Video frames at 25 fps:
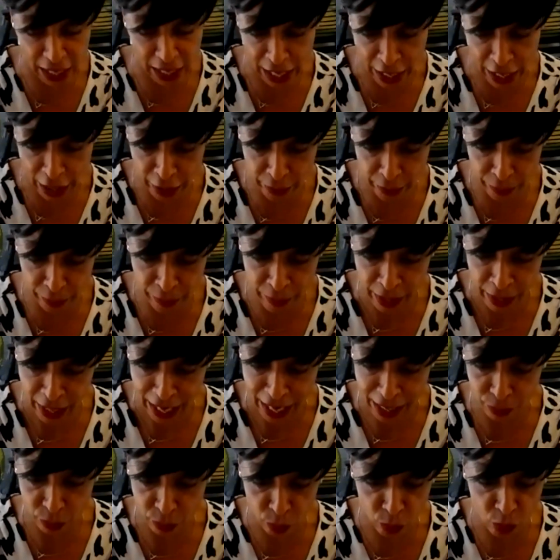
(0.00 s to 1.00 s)
and
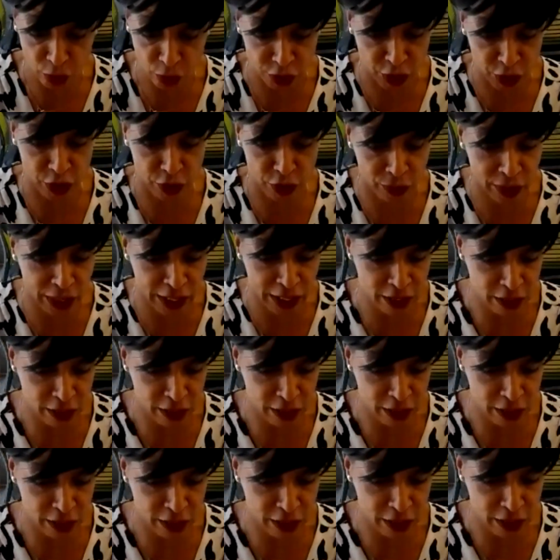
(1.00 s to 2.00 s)
what do you need to
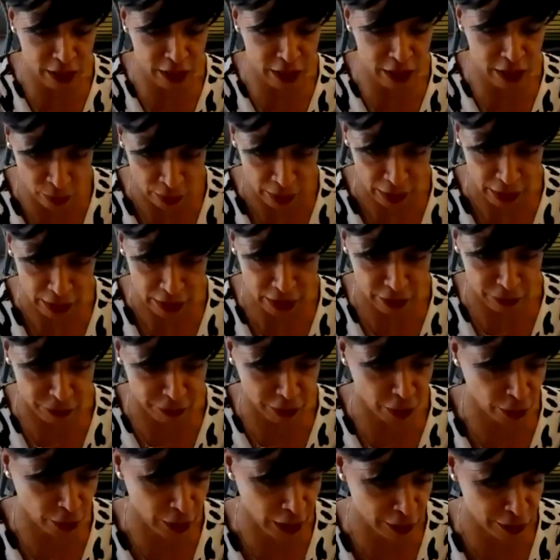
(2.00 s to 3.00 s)
do
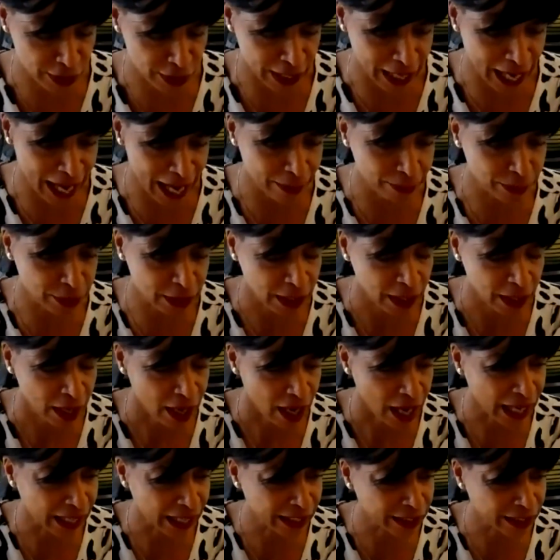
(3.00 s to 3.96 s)
to fill those gaps?